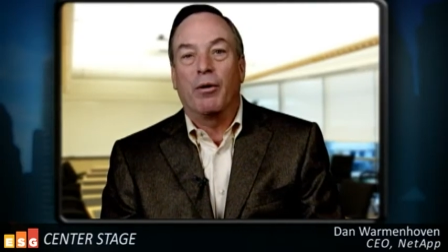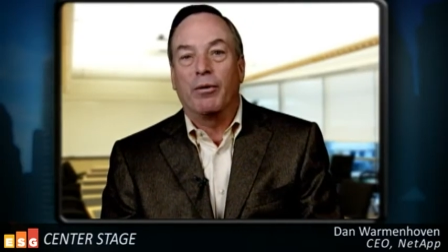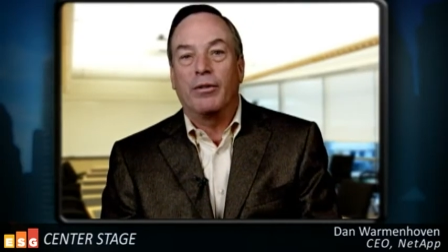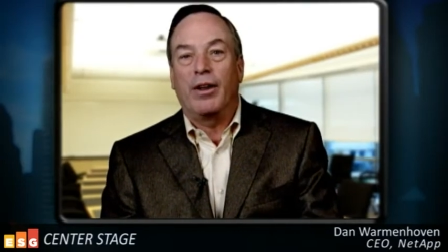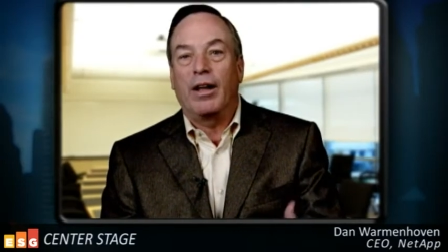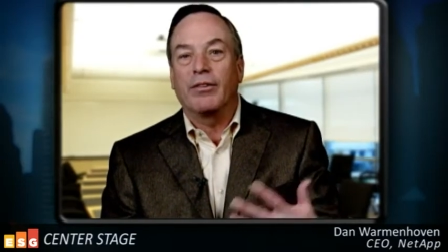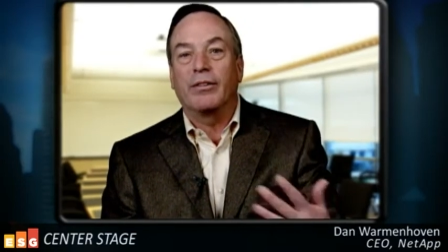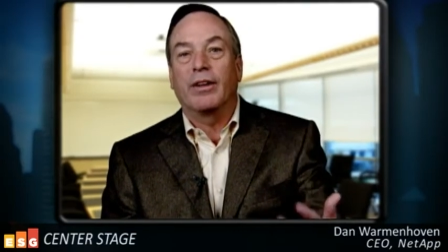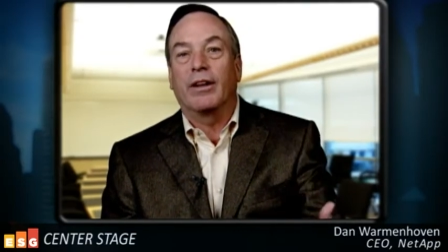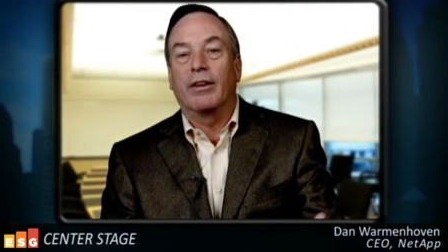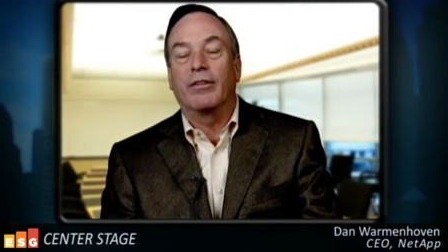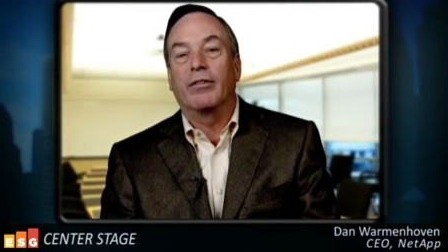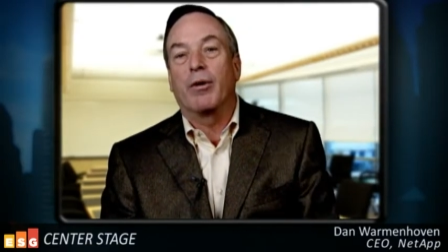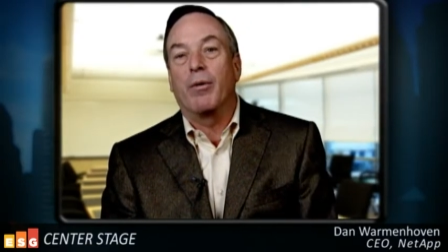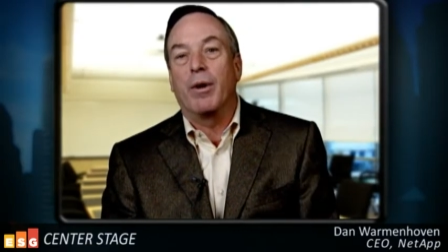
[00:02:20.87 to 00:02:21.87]
testing
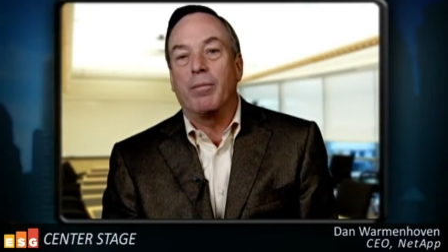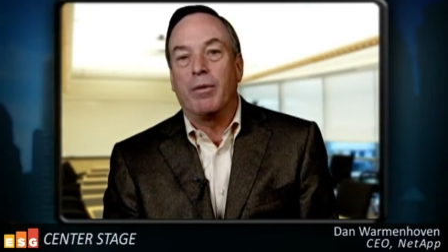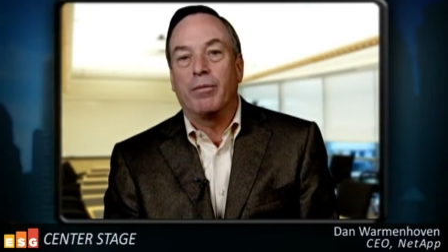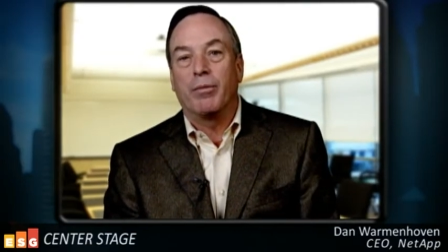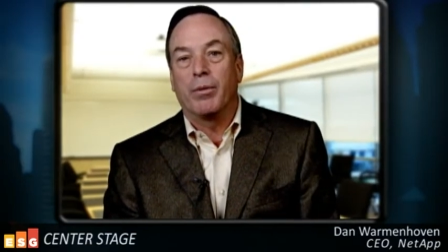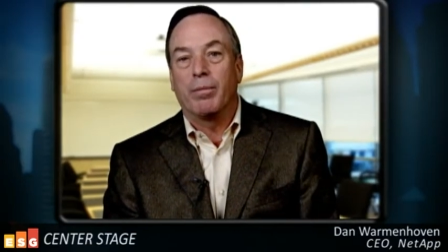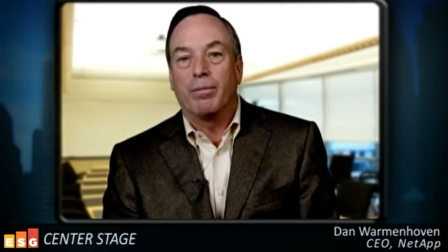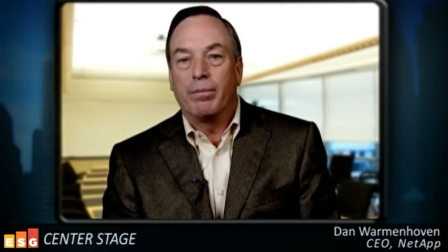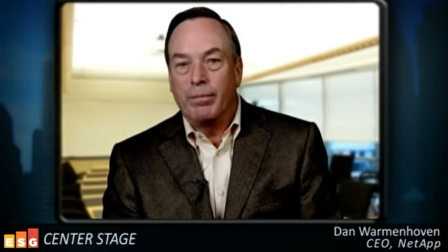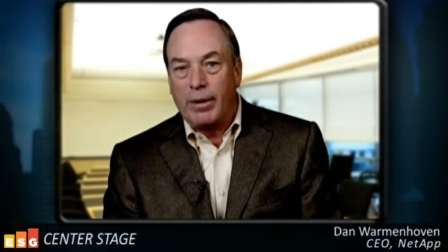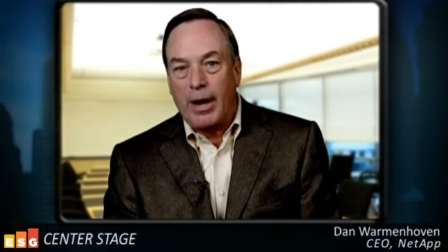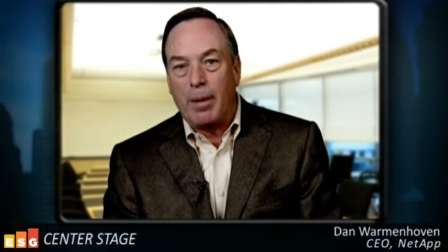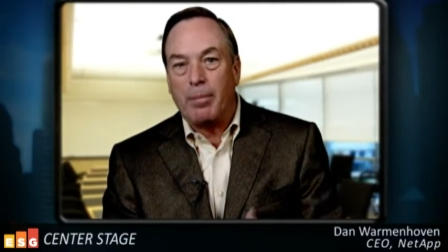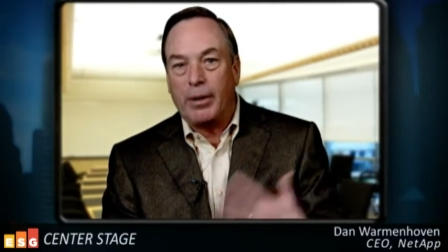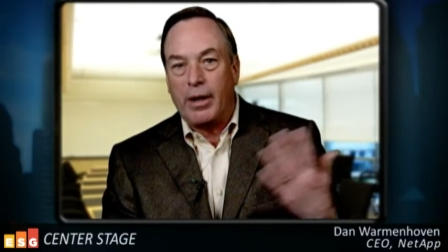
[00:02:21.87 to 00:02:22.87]
and so on before
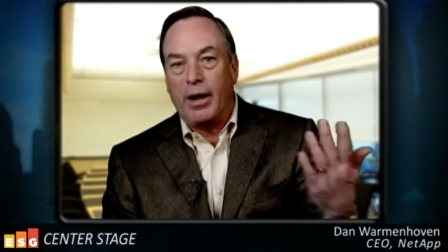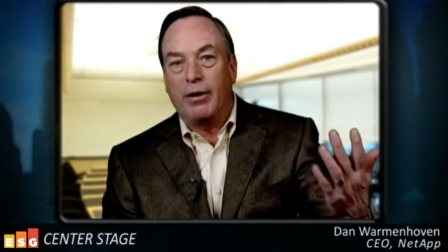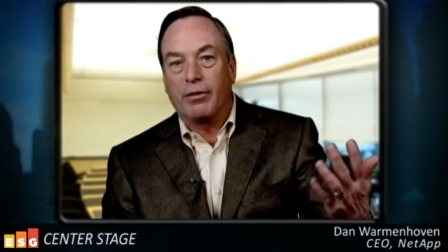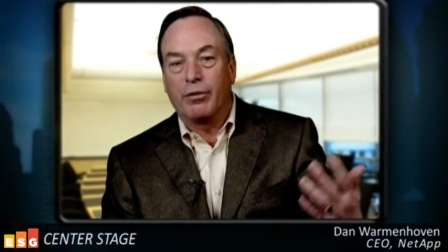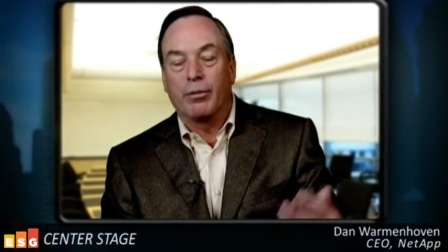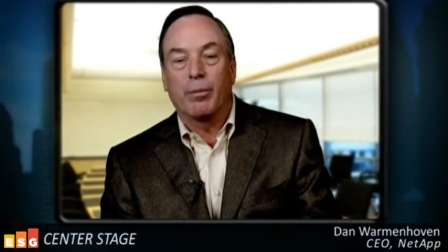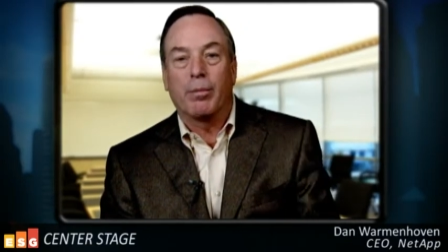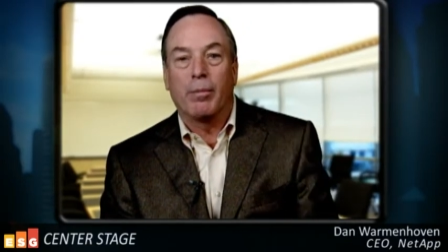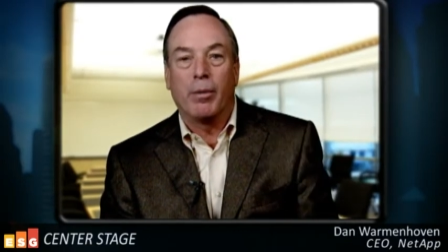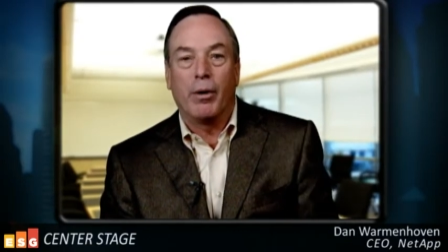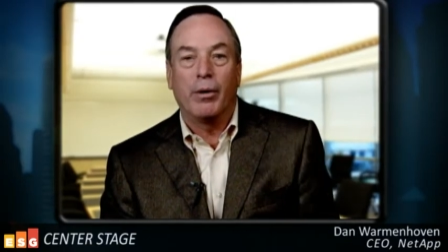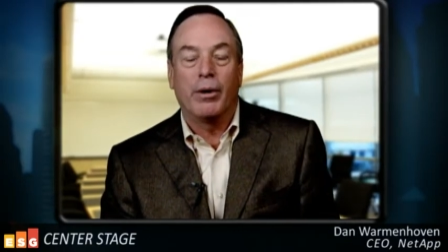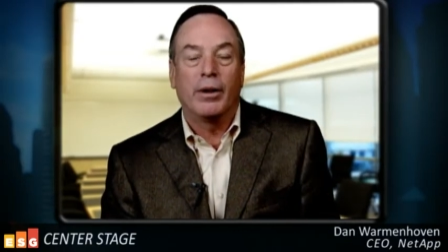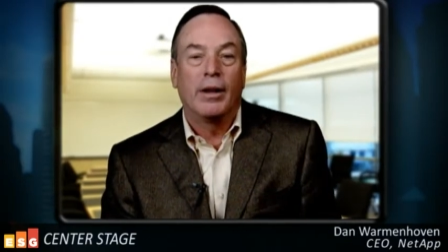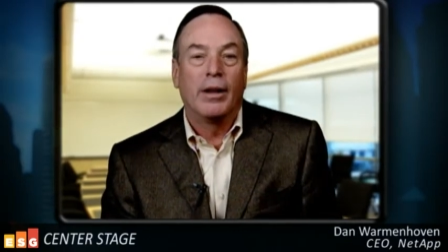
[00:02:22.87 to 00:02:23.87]
applications were promoted.